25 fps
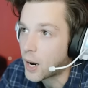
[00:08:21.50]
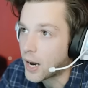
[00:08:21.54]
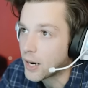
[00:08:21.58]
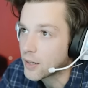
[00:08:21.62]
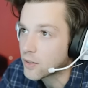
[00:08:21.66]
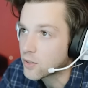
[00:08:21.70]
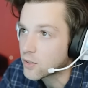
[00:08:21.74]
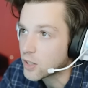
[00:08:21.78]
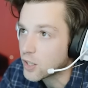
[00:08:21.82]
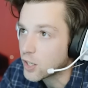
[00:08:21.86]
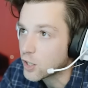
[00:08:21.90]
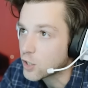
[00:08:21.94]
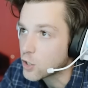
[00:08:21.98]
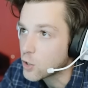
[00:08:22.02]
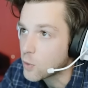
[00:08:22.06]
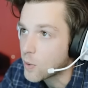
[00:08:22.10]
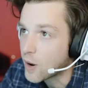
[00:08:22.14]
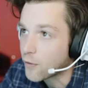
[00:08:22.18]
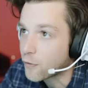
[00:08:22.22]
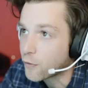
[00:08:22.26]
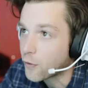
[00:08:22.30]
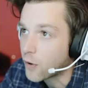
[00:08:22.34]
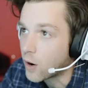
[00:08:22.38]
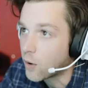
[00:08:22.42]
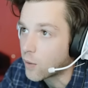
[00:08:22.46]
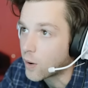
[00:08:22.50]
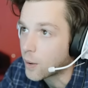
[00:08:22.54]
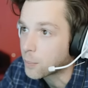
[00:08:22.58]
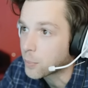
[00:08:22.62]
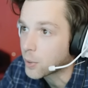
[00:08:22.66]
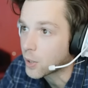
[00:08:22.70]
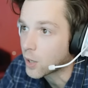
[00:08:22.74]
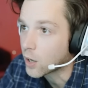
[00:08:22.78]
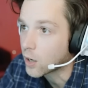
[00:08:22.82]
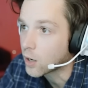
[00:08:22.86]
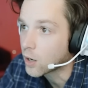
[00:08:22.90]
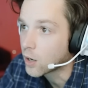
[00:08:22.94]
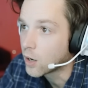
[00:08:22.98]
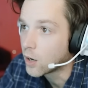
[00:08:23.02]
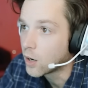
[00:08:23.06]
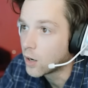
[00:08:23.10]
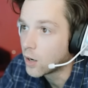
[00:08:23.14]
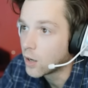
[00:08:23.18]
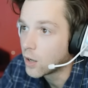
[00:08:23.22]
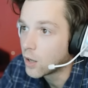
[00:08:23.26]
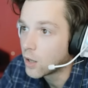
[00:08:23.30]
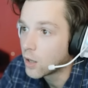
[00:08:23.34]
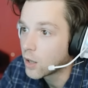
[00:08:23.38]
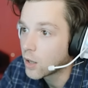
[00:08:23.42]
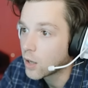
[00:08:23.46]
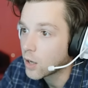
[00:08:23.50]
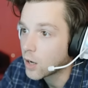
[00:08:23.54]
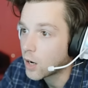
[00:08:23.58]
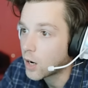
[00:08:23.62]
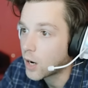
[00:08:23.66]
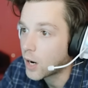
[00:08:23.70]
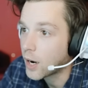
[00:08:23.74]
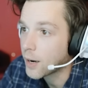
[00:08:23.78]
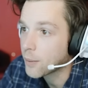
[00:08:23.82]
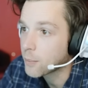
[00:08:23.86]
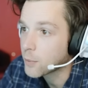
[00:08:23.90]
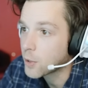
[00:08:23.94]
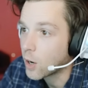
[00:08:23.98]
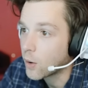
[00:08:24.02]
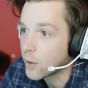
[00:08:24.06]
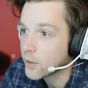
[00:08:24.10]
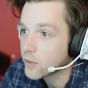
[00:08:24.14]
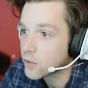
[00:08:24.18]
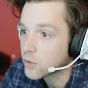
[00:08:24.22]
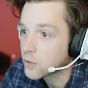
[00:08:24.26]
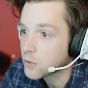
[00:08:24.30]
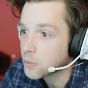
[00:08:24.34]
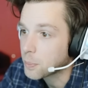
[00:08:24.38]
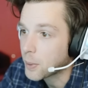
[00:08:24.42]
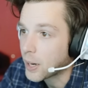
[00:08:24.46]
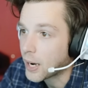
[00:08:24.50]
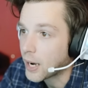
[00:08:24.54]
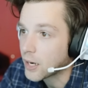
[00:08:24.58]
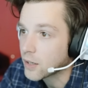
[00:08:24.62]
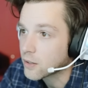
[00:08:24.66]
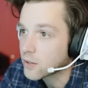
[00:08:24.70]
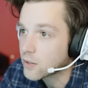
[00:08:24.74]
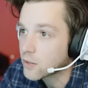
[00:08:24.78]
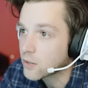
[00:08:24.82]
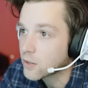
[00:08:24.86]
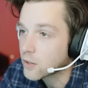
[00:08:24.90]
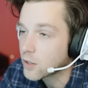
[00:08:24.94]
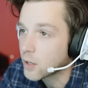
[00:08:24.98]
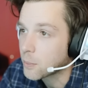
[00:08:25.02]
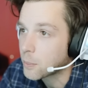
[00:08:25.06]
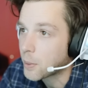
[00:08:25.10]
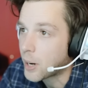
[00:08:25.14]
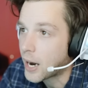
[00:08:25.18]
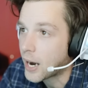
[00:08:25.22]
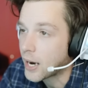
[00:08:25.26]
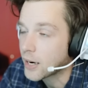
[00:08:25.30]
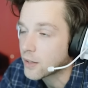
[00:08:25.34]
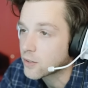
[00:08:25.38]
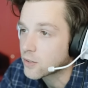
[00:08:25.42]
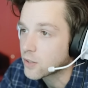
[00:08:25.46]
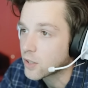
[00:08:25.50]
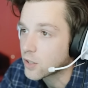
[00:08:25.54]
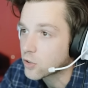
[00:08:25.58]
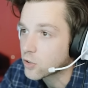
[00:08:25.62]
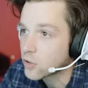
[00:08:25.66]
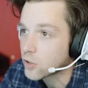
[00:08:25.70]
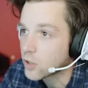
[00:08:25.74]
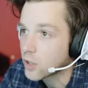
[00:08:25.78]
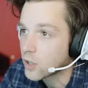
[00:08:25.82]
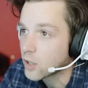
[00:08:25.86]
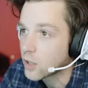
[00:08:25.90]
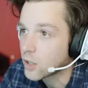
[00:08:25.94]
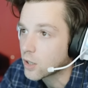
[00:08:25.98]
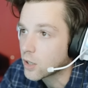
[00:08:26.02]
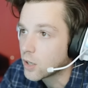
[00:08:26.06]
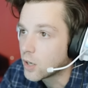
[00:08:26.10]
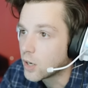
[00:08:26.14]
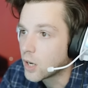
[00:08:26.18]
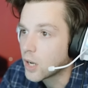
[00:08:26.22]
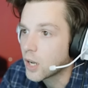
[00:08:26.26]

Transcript: I see a U F O up here. I'm going to space. Goodbye, sister.